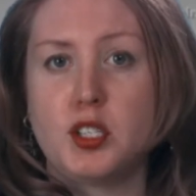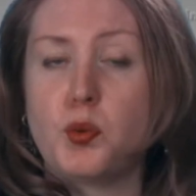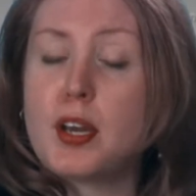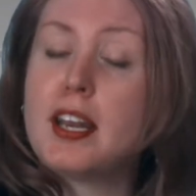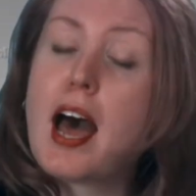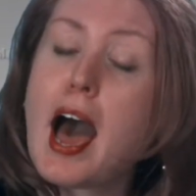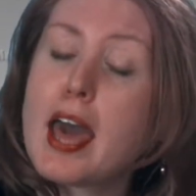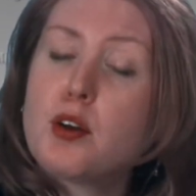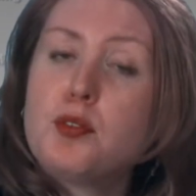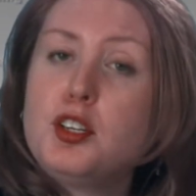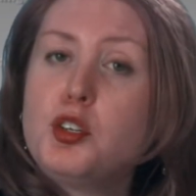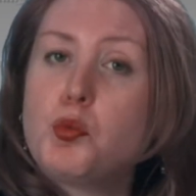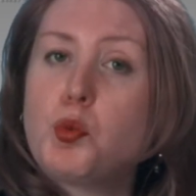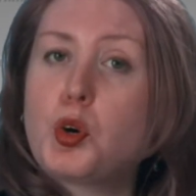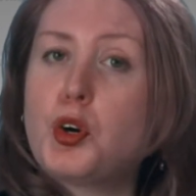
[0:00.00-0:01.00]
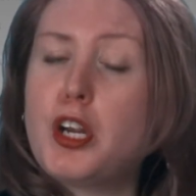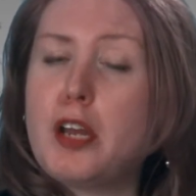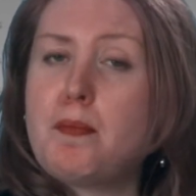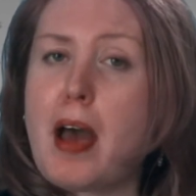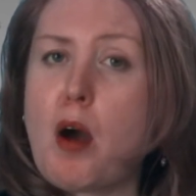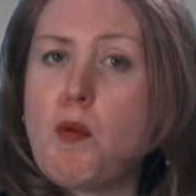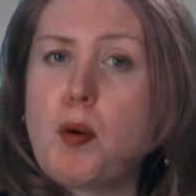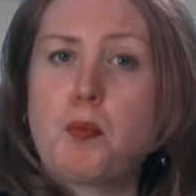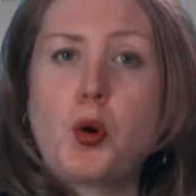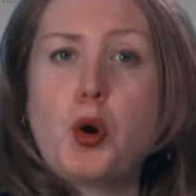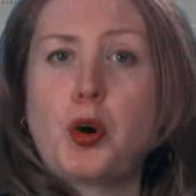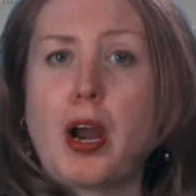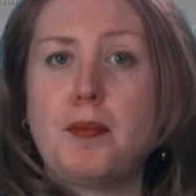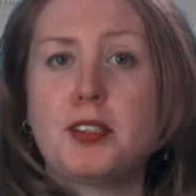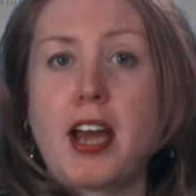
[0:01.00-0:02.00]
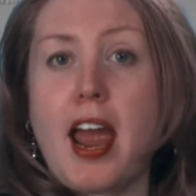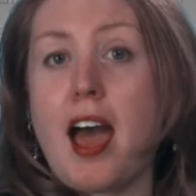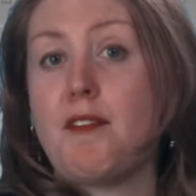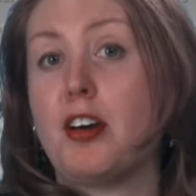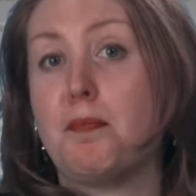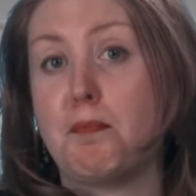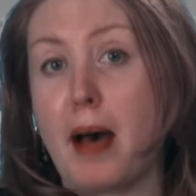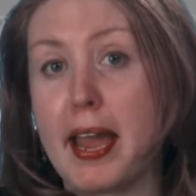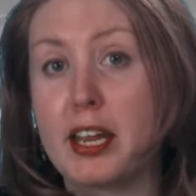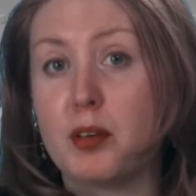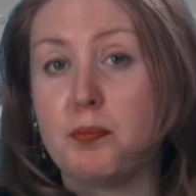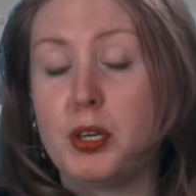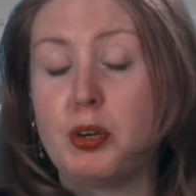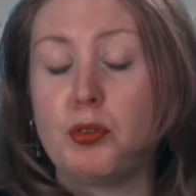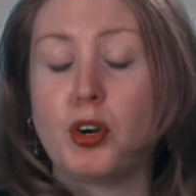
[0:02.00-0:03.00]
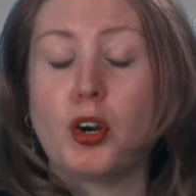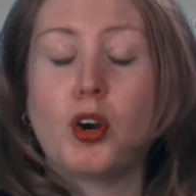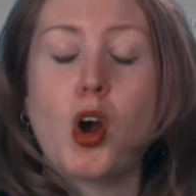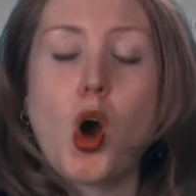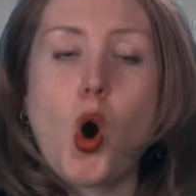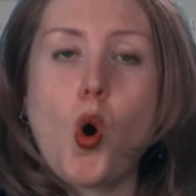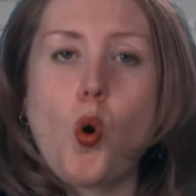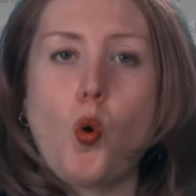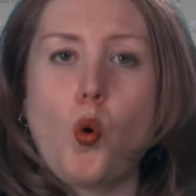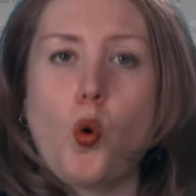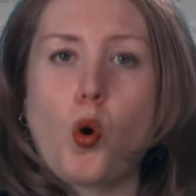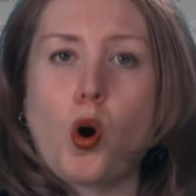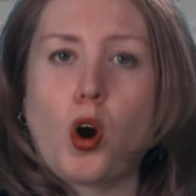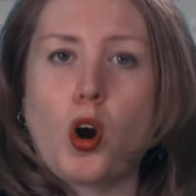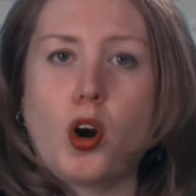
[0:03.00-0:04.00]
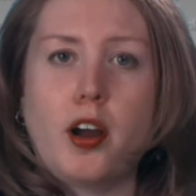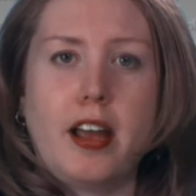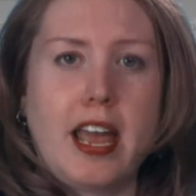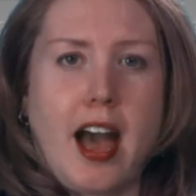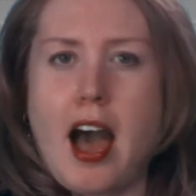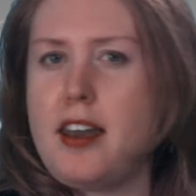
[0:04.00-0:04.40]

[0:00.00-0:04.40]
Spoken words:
So again, I don't need to worry about what programs I have on my computer or